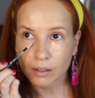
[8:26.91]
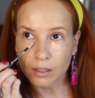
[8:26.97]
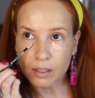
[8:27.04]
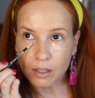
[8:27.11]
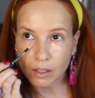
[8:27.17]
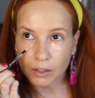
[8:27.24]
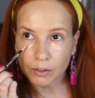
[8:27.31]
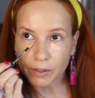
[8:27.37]

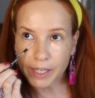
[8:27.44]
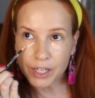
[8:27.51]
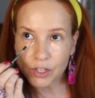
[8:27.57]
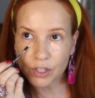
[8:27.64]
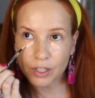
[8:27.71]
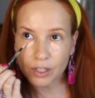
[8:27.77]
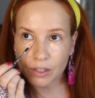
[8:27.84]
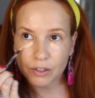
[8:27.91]

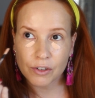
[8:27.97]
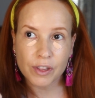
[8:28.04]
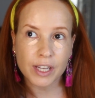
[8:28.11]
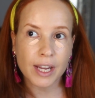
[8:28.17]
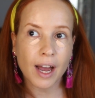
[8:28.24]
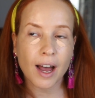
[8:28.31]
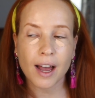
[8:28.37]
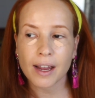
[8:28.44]
discoloration under
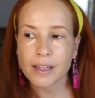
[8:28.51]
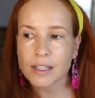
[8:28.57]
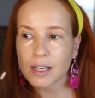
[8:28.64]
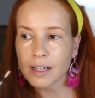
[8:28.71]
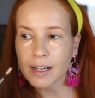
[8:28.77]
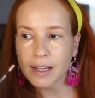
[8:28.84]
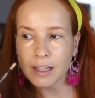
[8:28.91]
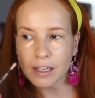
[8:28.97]
the eyes
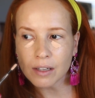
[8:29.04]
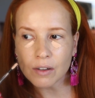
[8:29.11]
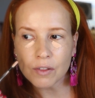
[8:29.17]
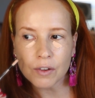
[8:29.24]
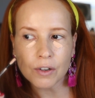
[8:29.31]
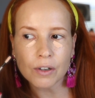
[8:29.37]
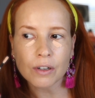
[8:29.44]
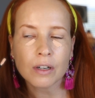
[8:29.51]
and any
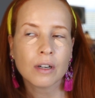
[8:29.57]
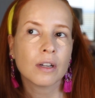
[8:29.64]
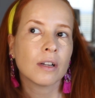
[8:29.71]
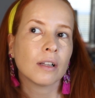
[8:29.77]
other